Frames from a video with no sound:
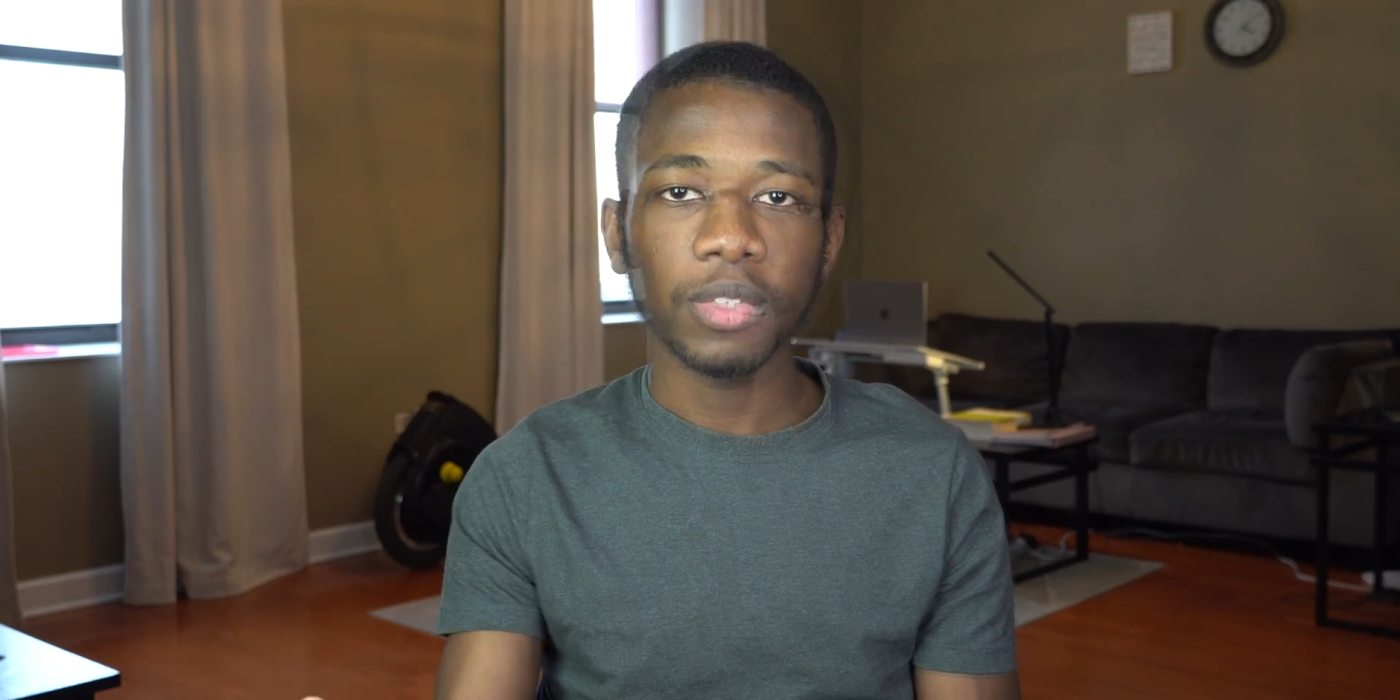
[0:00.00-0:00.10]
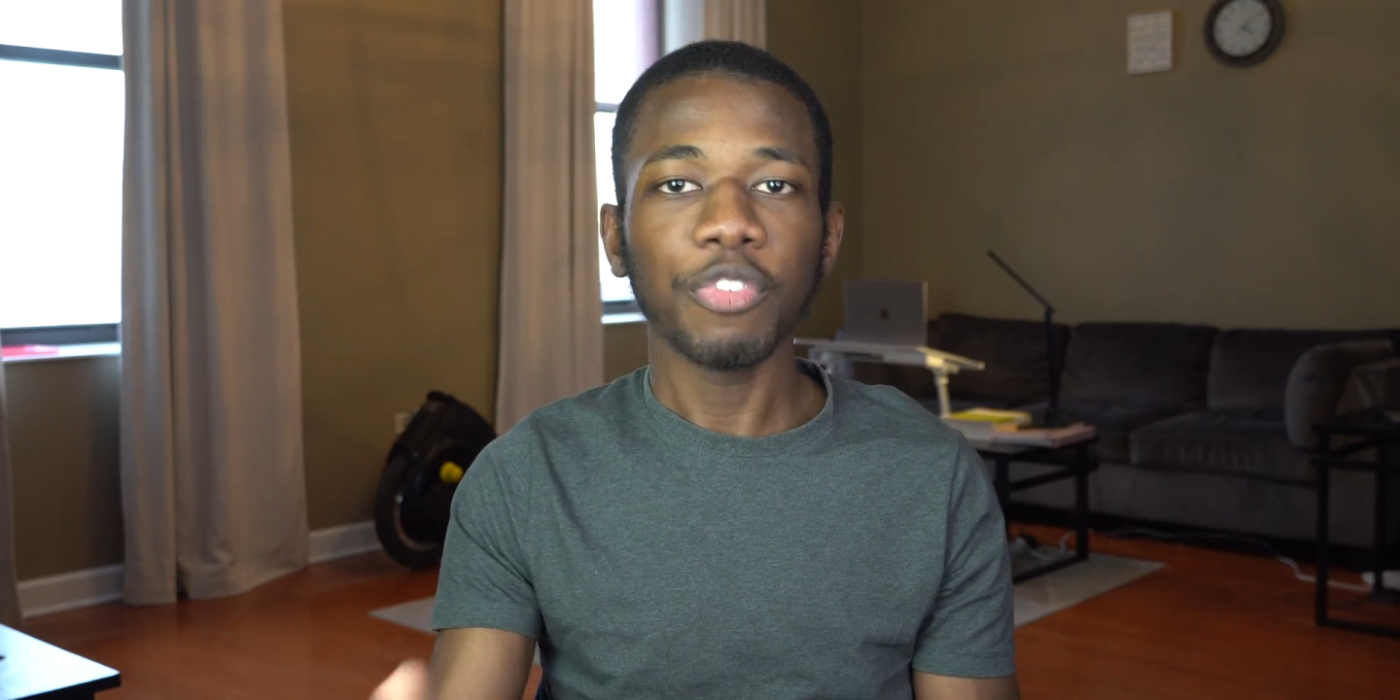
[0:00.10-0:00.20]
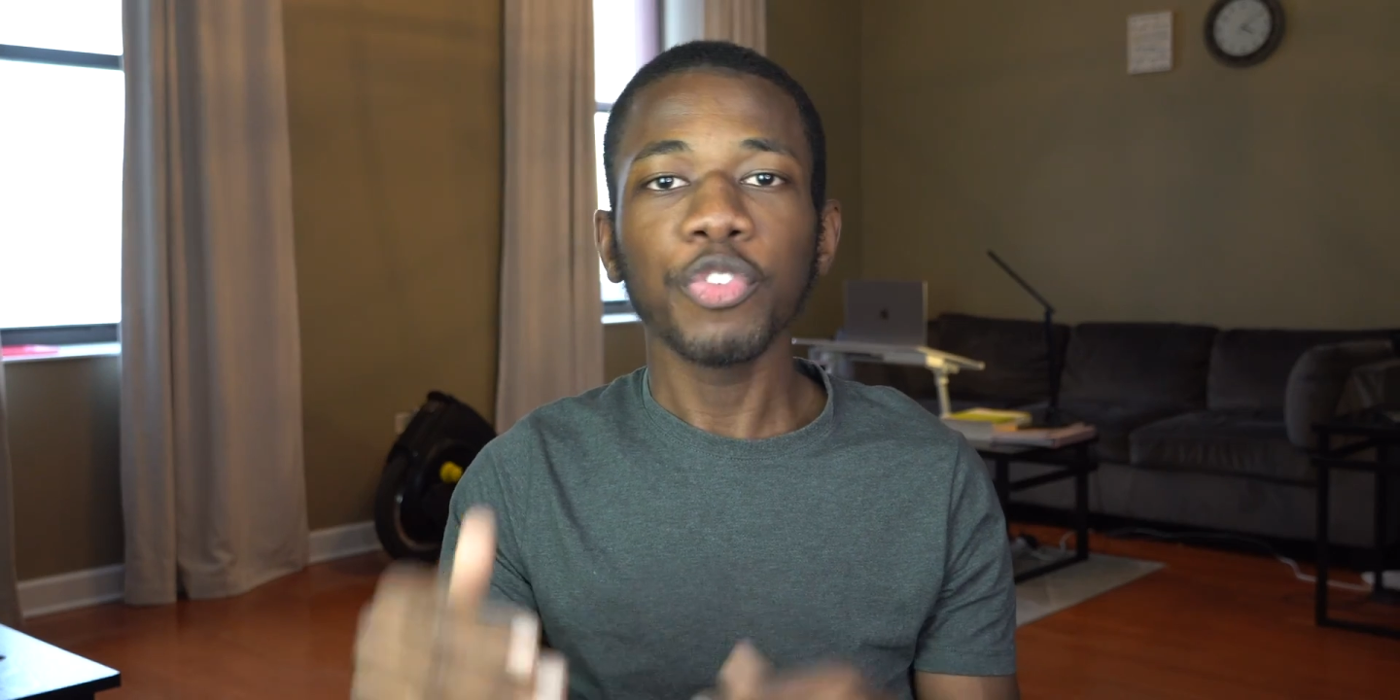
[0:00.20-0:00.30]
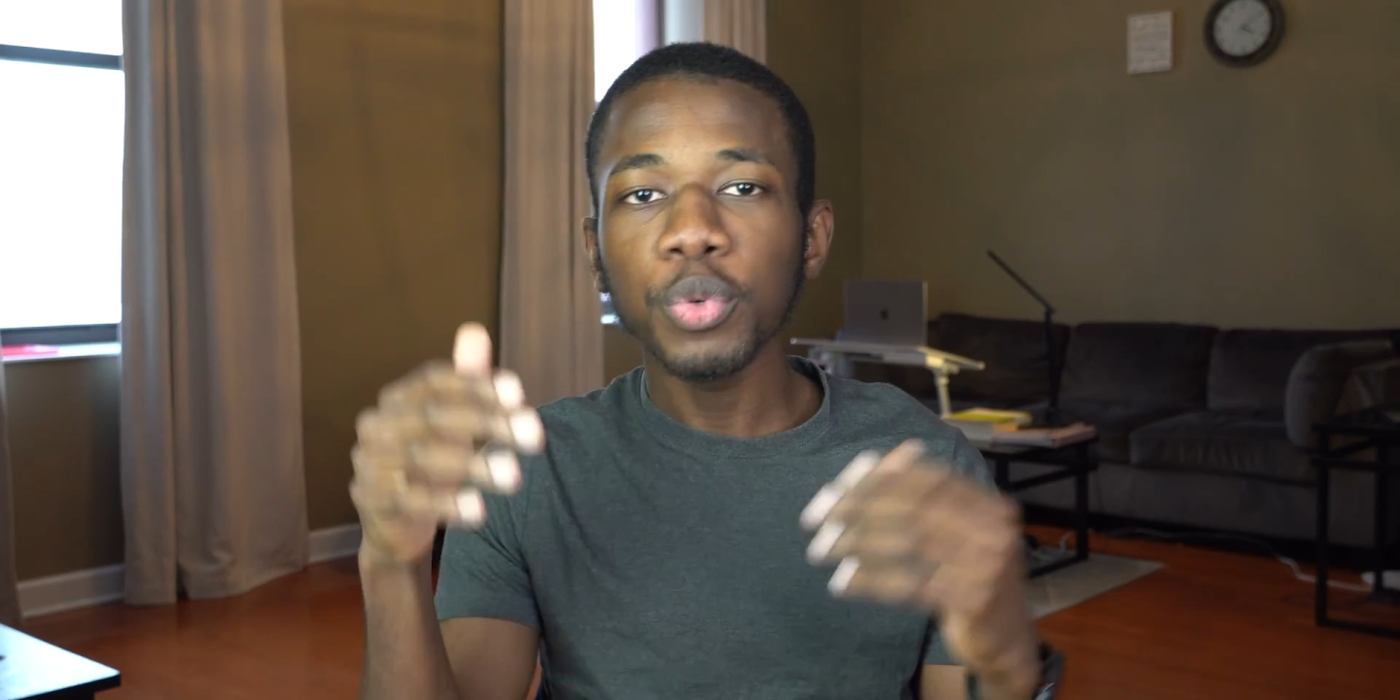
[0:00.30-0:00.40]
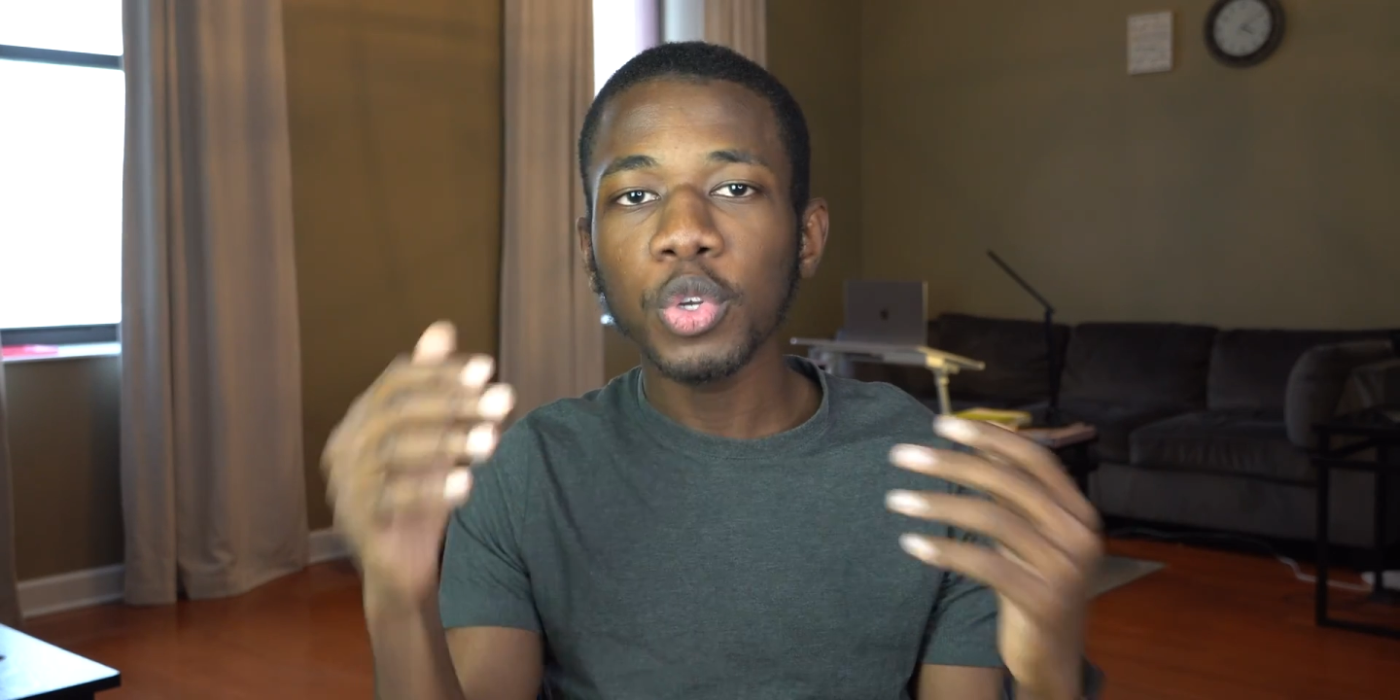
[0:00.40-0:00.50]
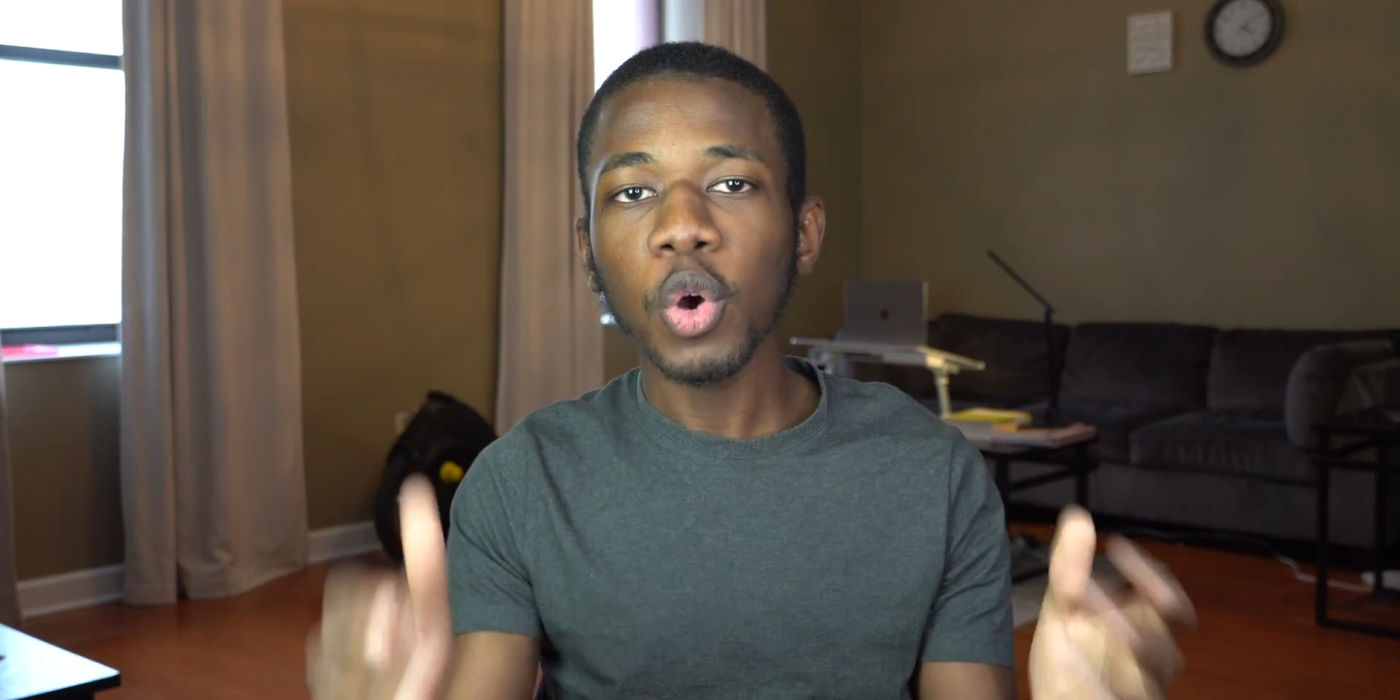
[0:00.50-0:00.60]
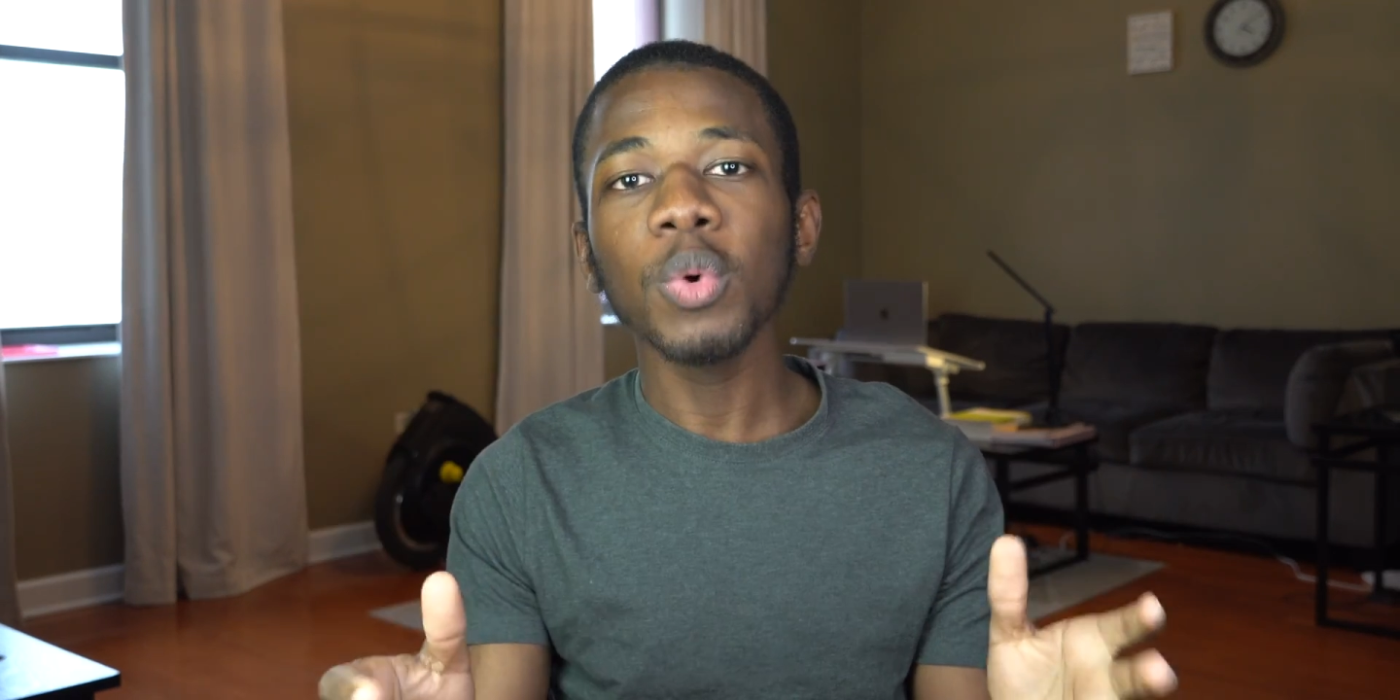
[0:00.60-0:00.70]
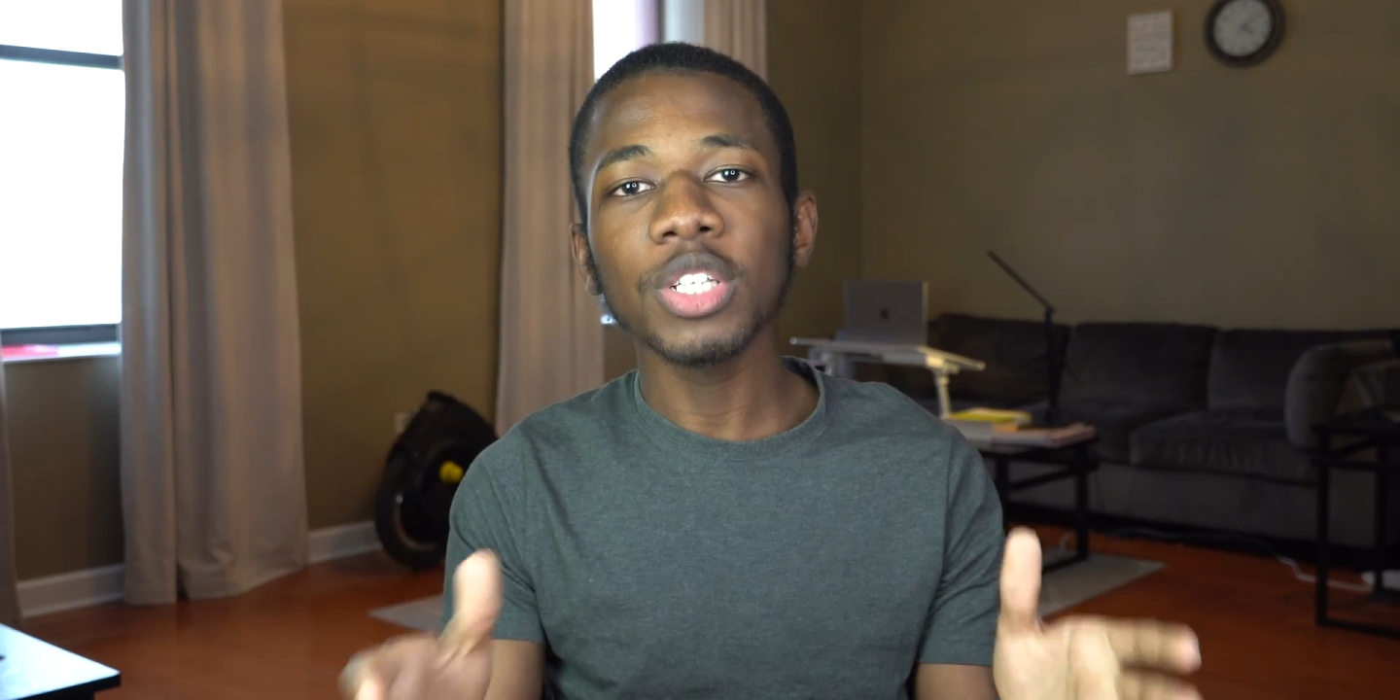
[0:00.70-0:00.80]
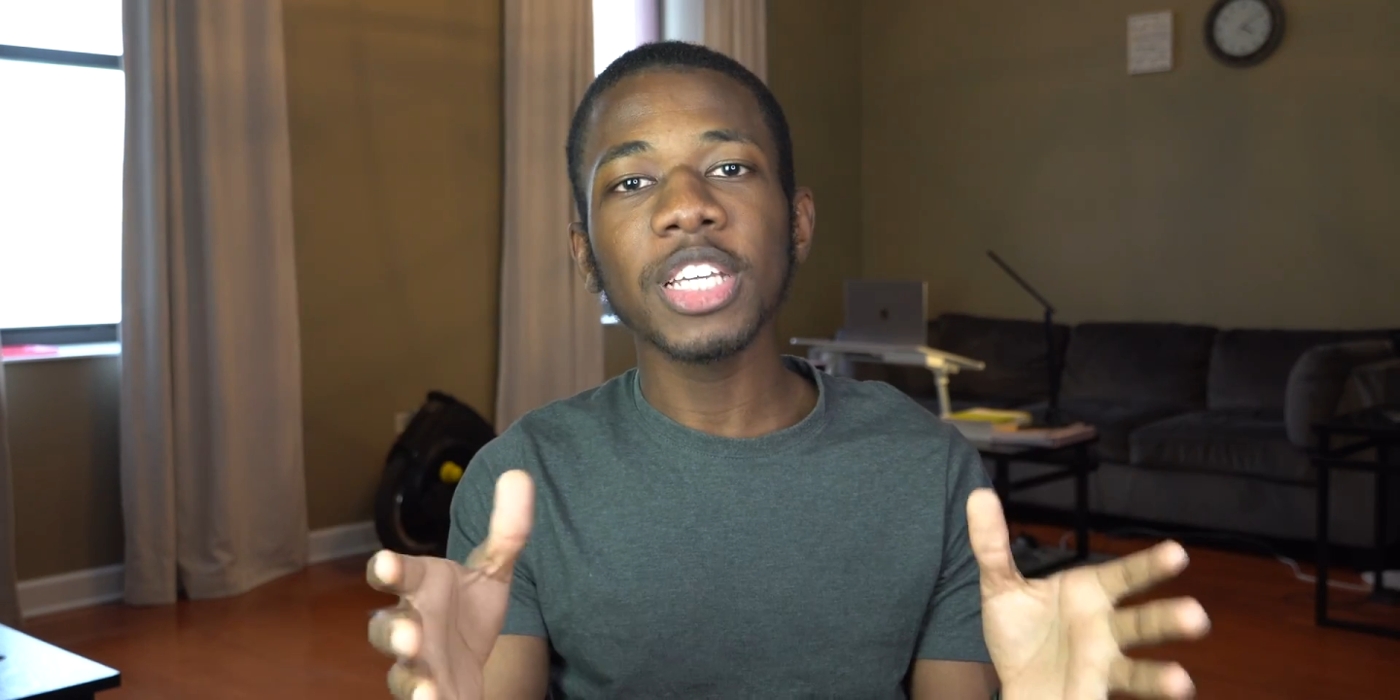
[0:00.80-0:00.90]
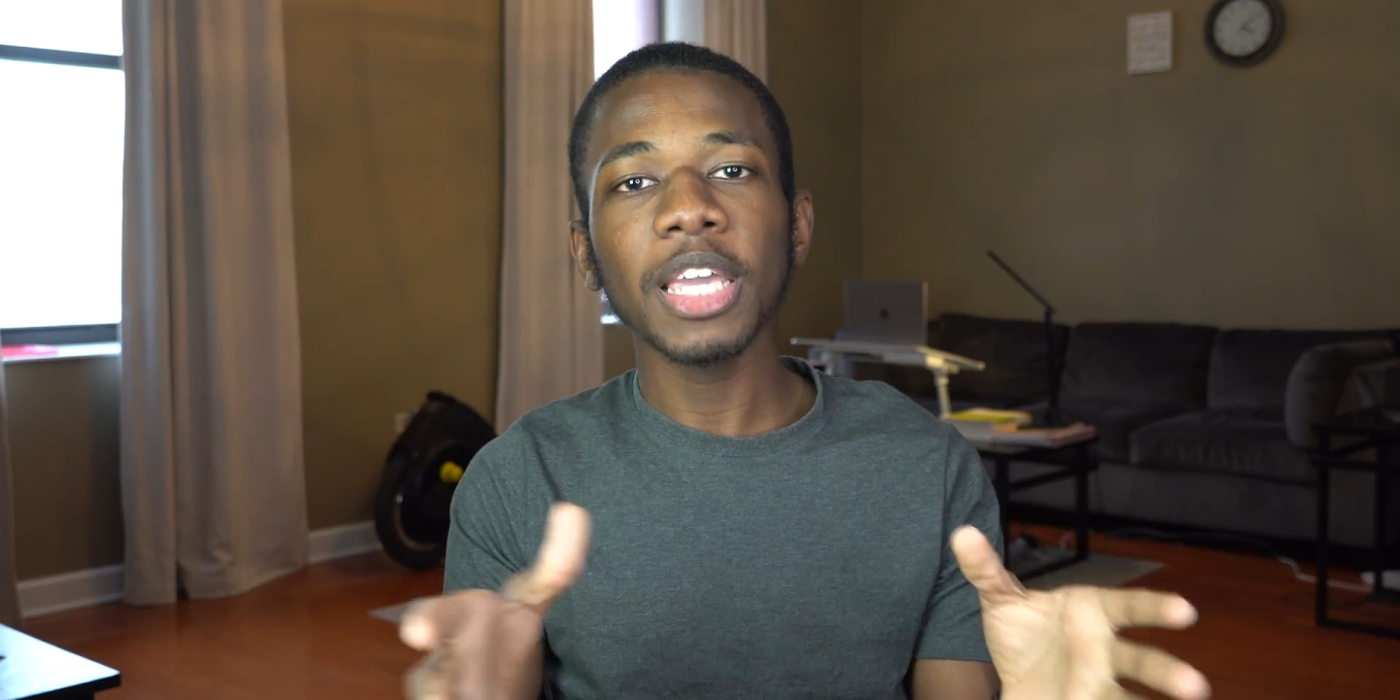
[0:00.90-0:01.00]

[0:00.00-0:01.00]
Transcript: If you don't want to